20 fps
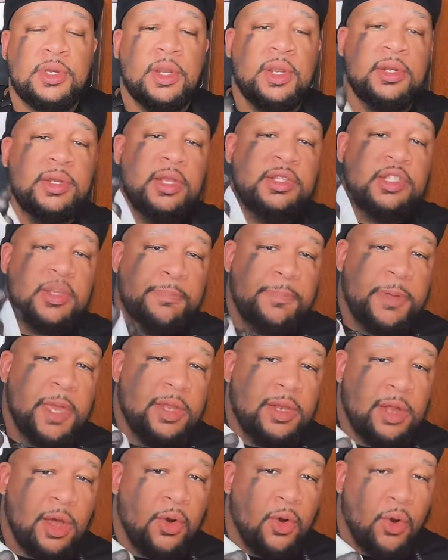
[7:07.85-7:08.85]
you're gonna need some
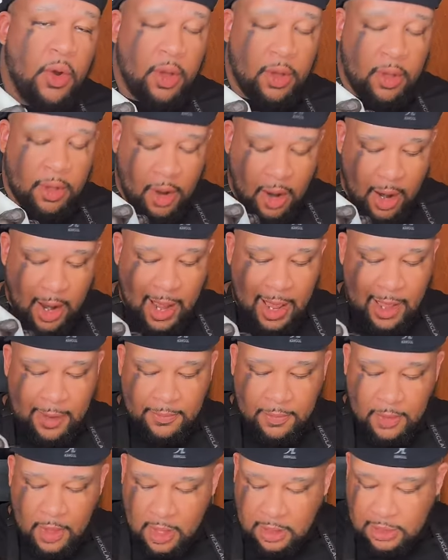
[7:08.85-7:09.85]
peanut oil, all
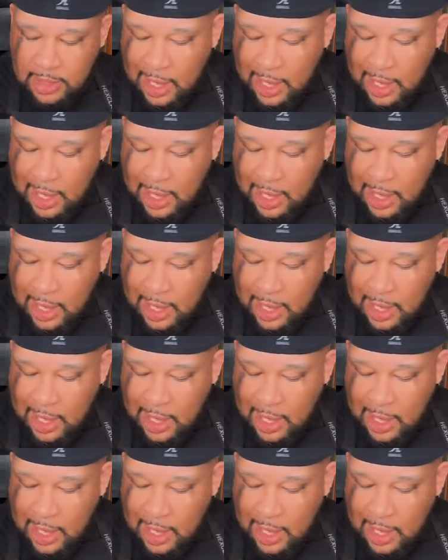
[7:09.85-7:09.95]
right?